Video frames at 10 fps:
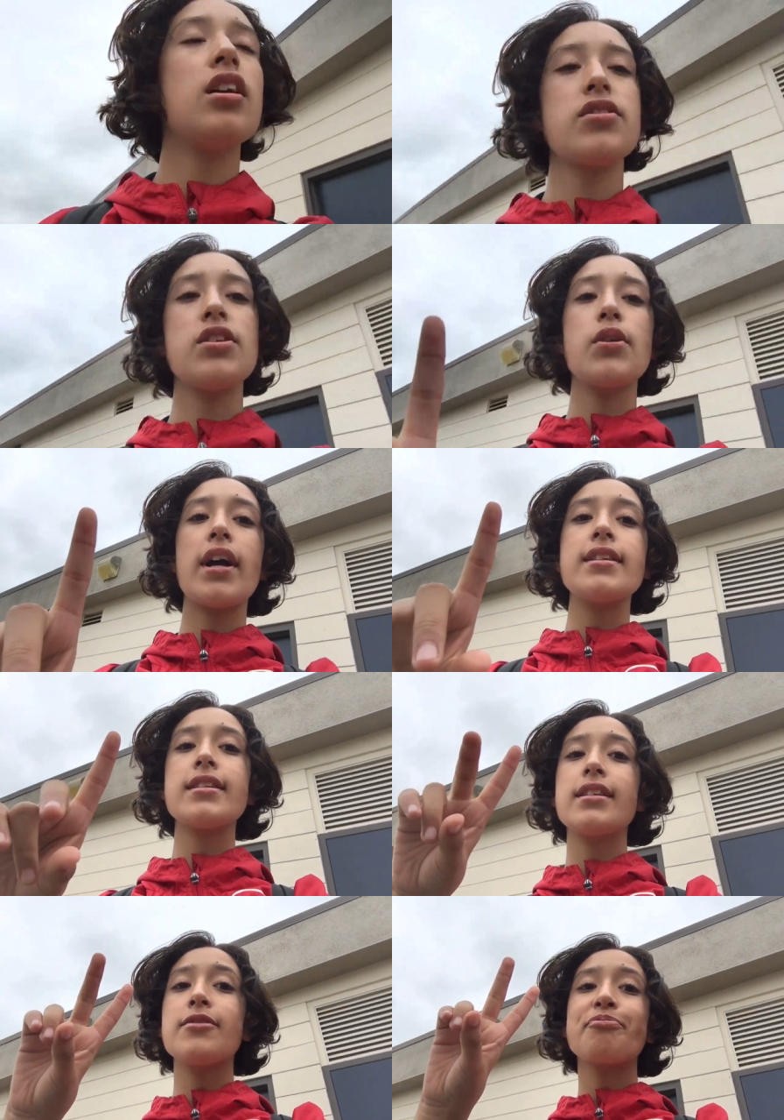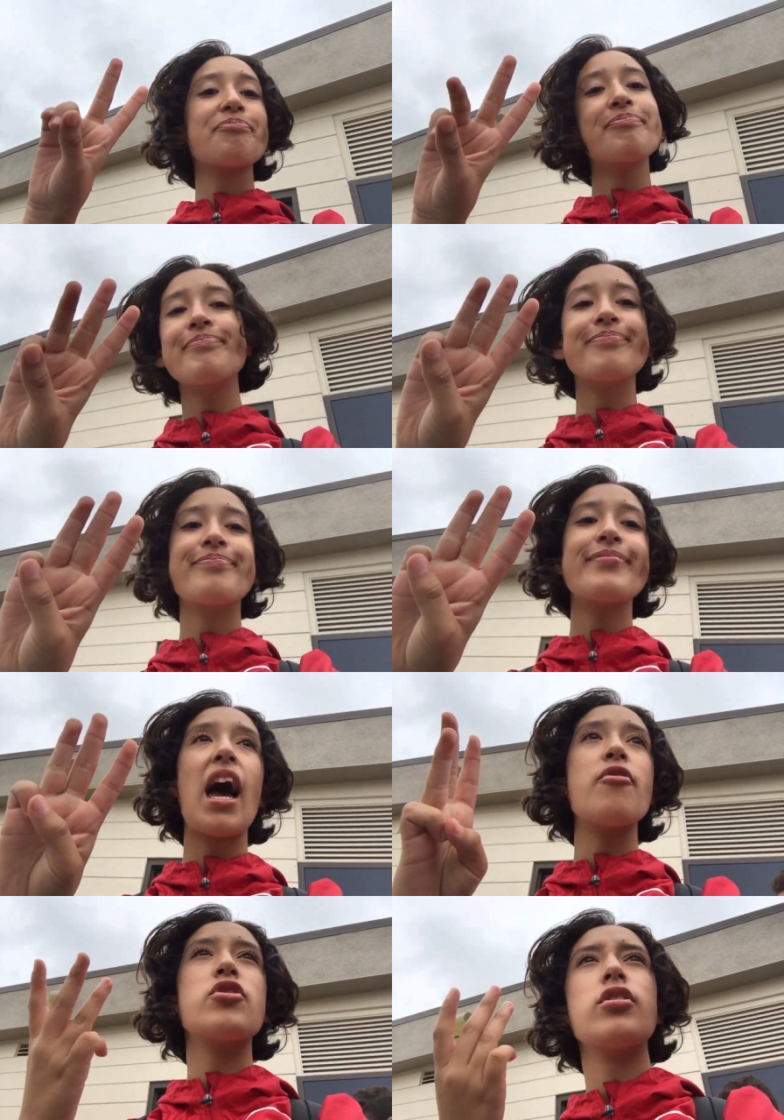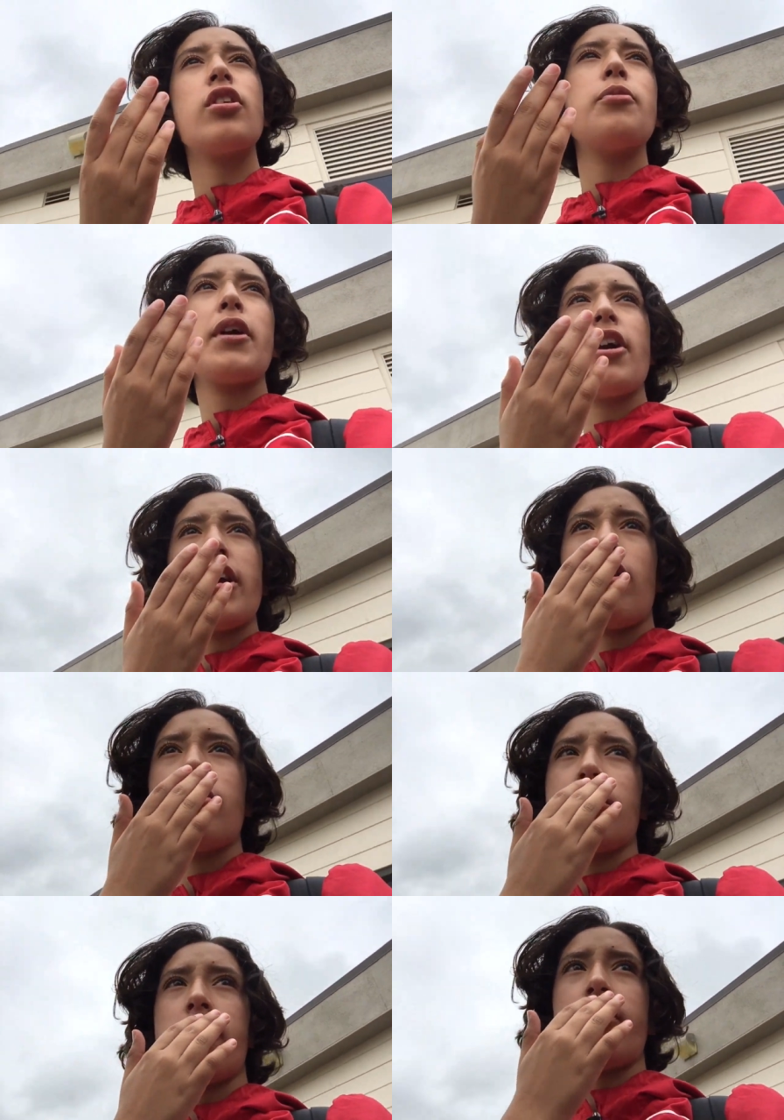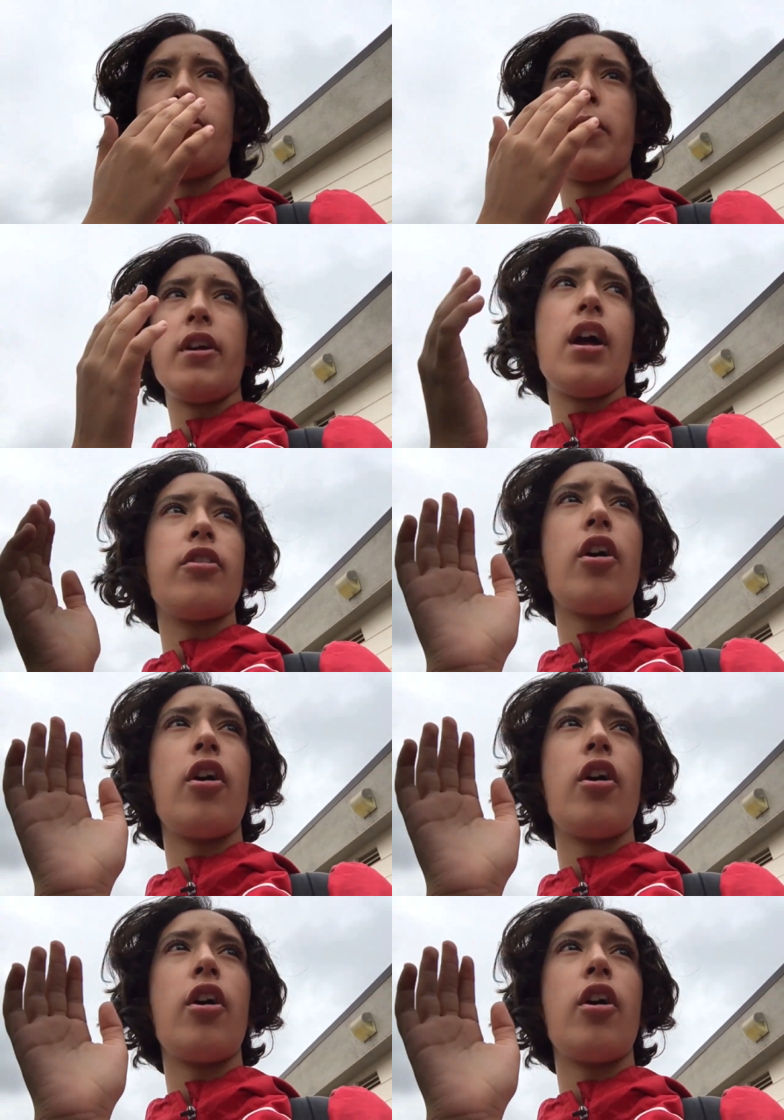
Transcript: see you guys in after third period or during third period. I don't know.